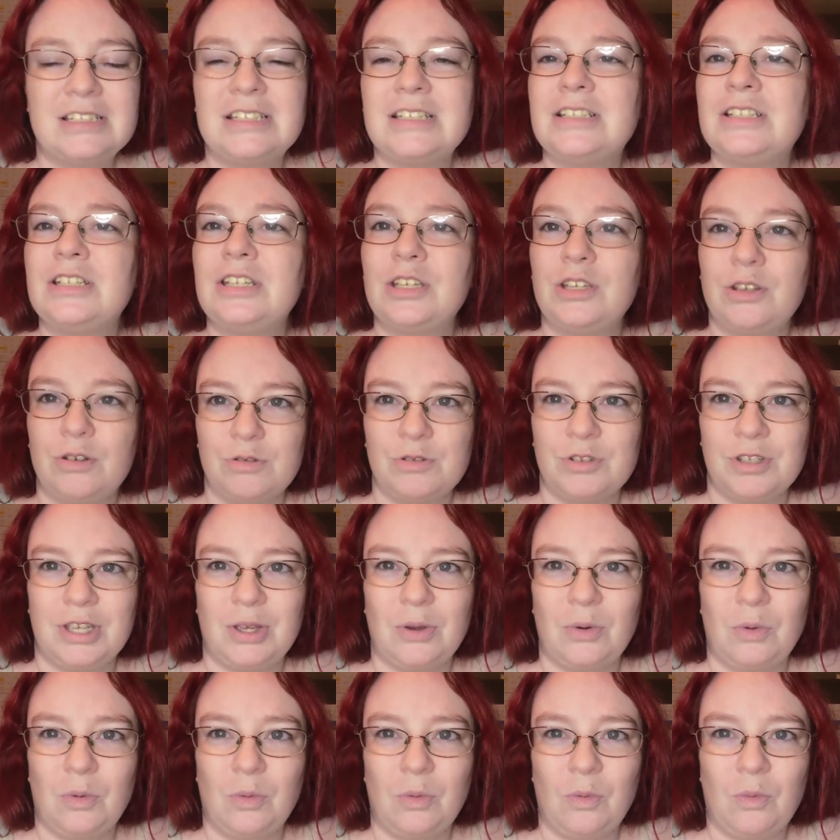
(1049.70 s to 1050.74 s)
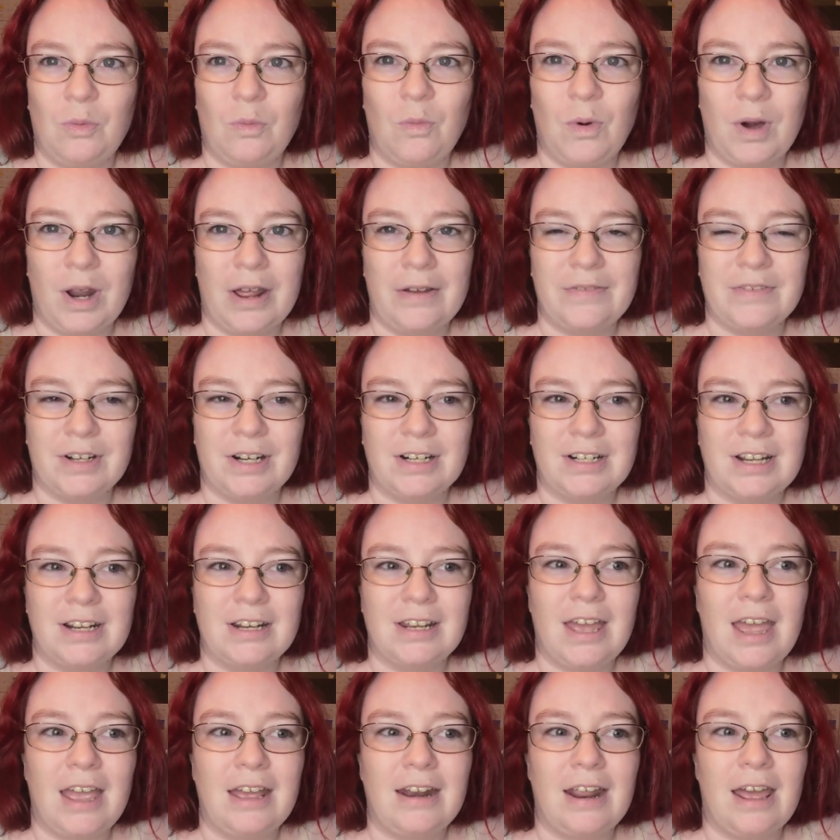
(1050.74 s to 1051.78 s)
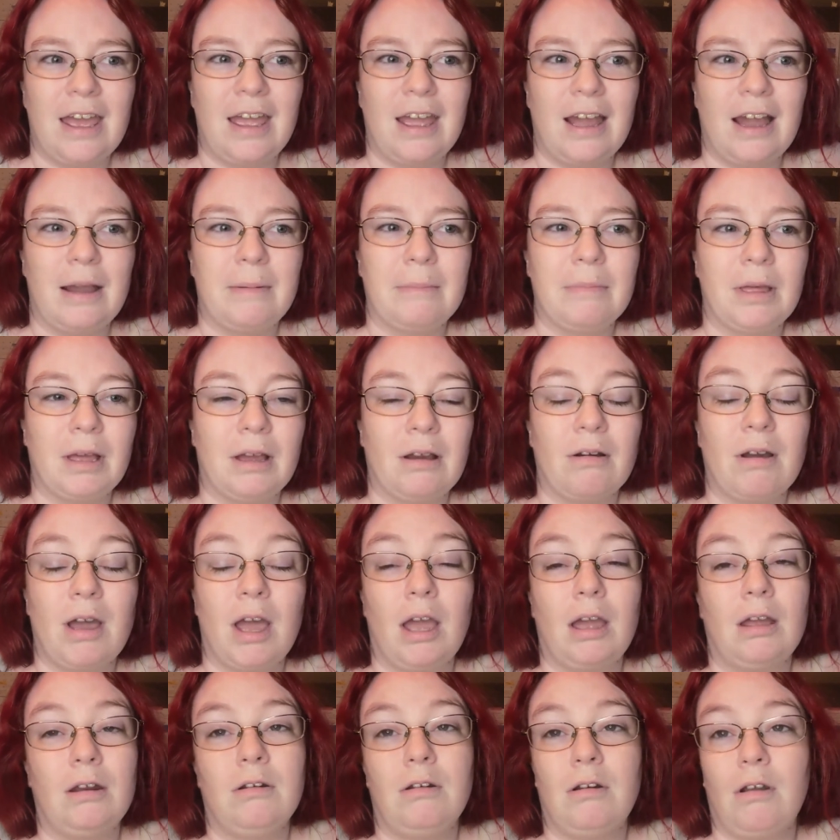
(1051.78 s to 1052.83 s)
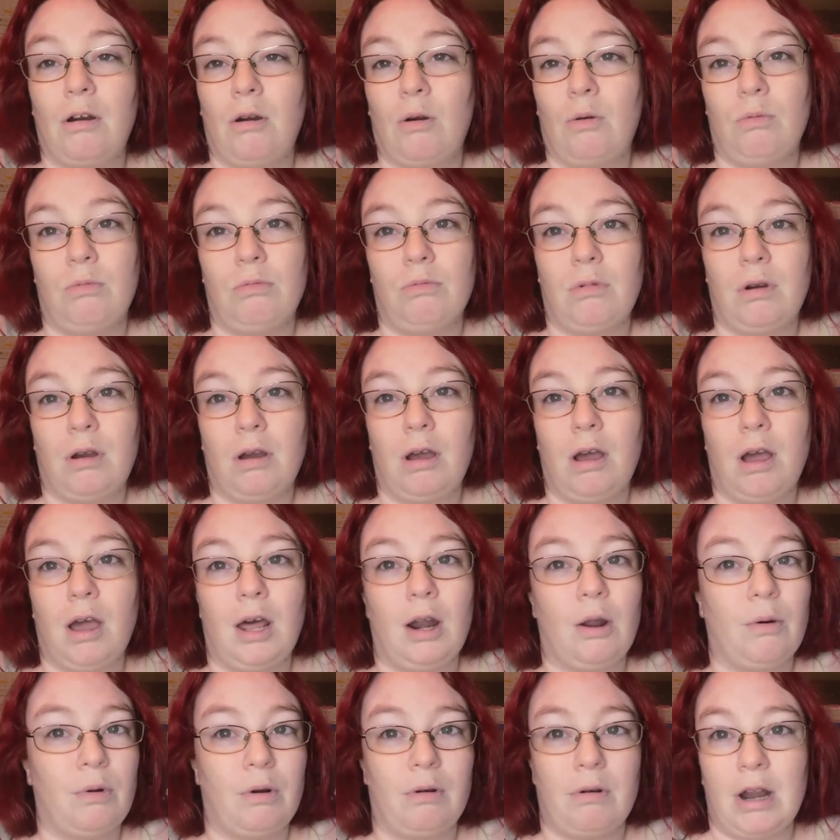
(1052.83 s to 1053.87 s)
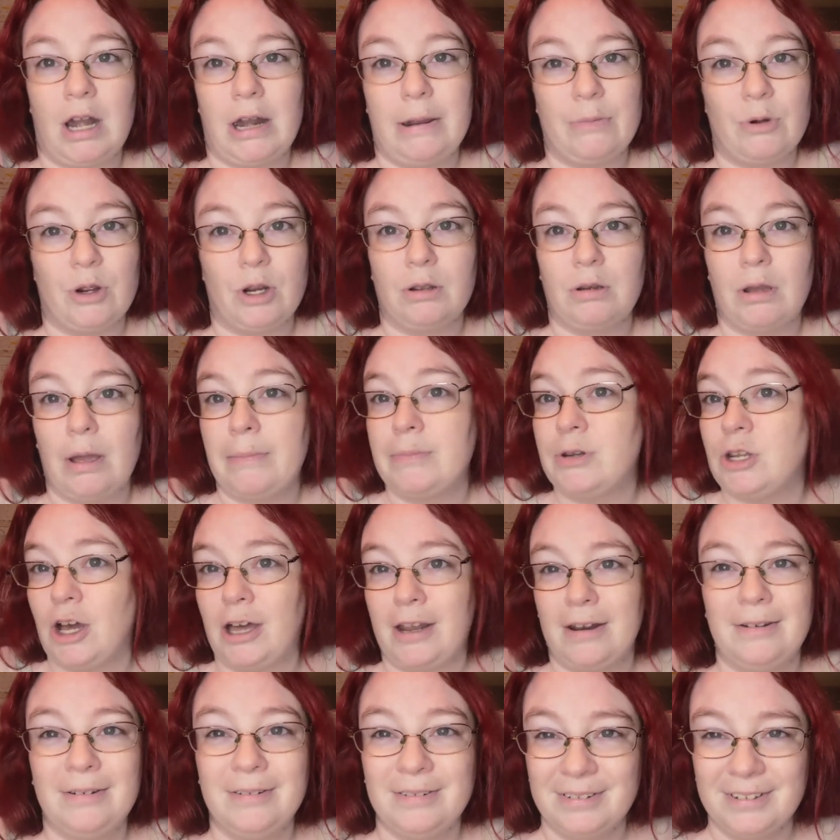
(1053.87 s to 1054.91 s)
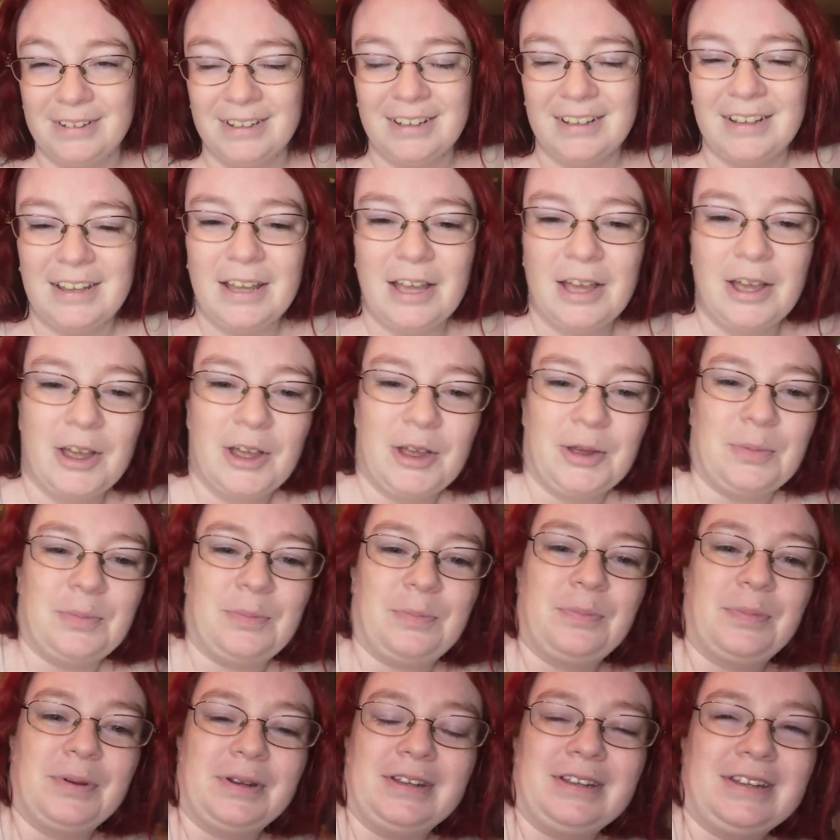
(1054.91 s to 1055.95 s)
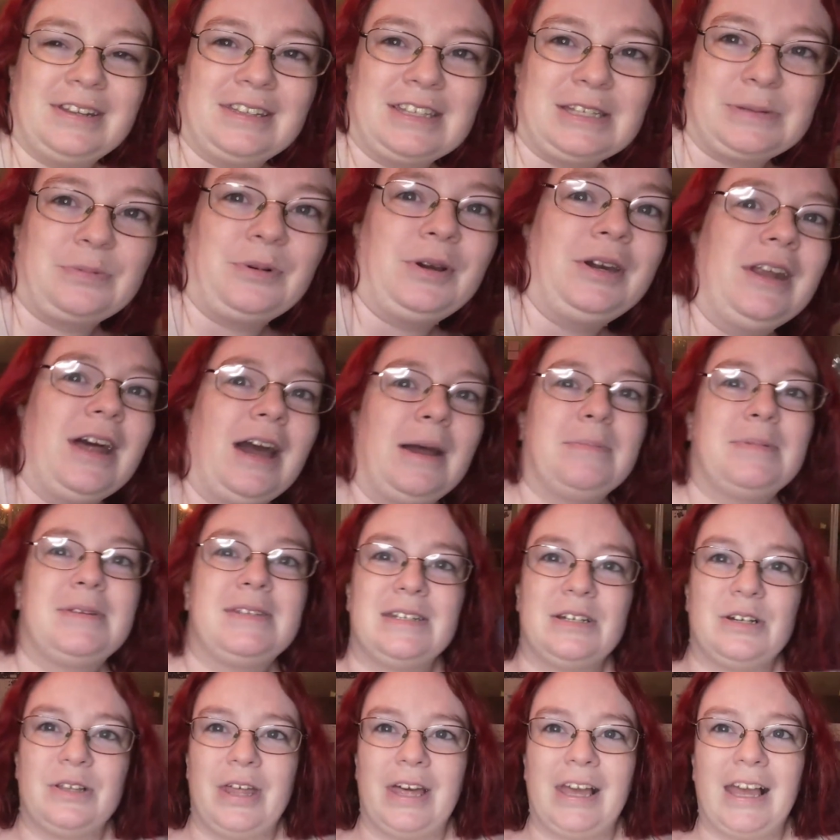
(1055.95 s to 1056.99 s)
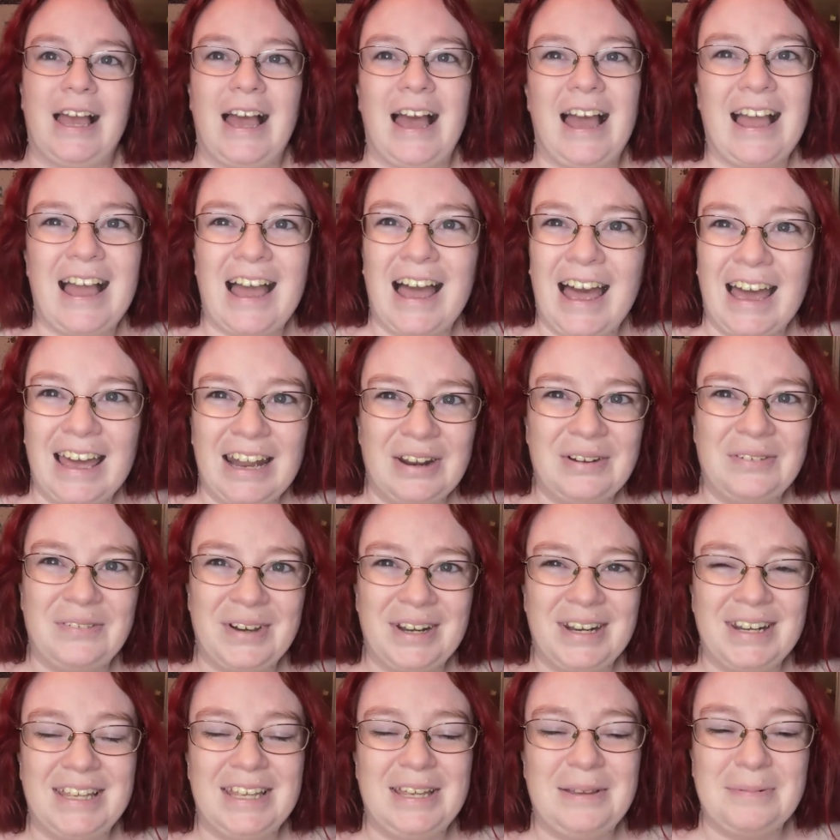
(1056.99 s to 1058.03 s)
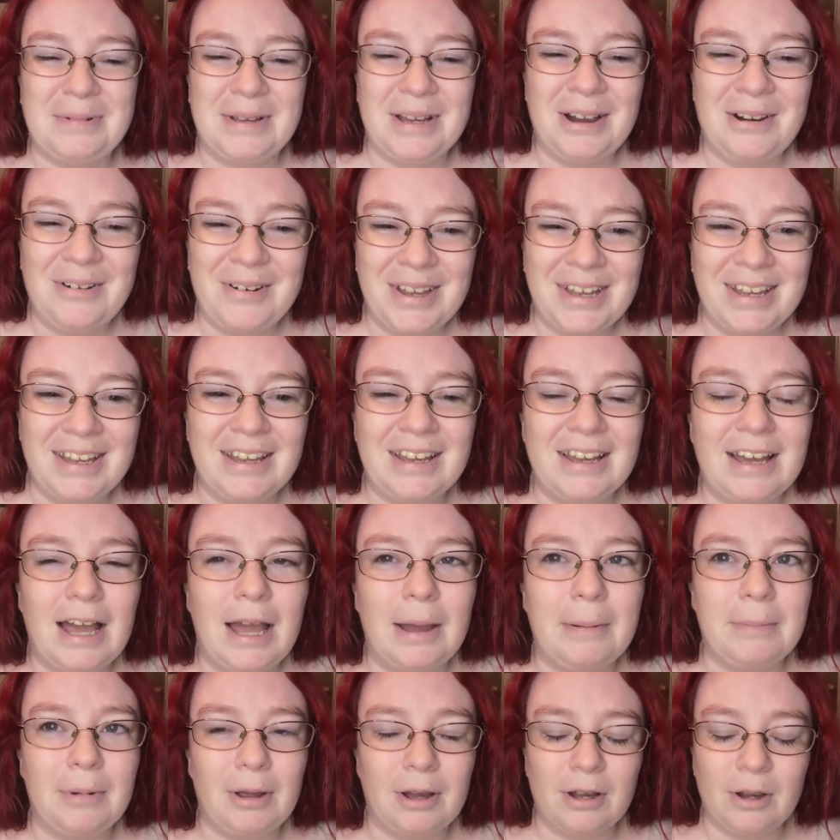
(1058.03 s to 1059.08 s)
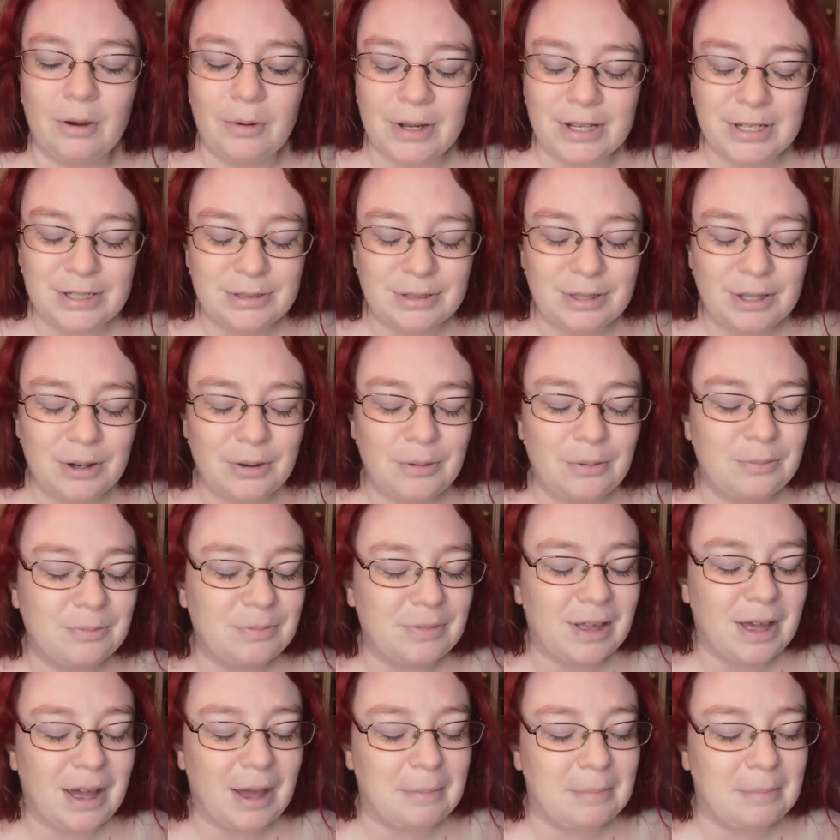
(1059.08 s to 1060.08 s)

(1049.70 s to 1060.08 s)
just usually when I've done a 10K day, I'm like, okay, no, I don't want to write anymore, I'm done. But at this point, I'm still like, I kind of want to keep going. I'm not going to.